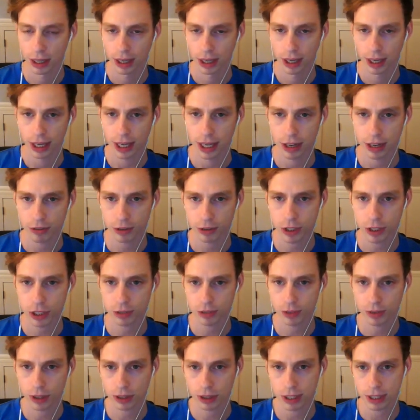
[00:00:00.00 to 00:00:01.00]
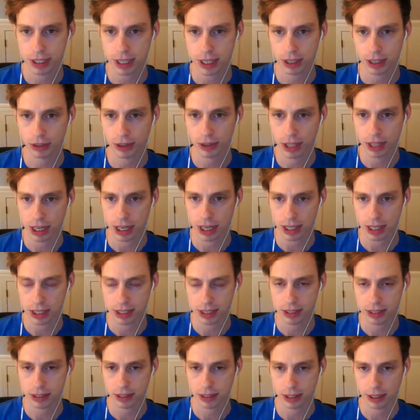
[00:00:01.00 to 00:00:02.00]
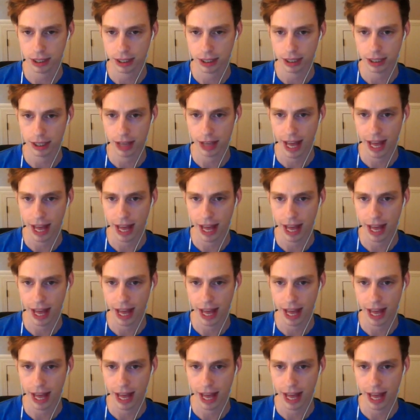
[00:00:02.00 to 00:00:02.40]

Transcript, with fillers: Uh, first of all, container Linux uh,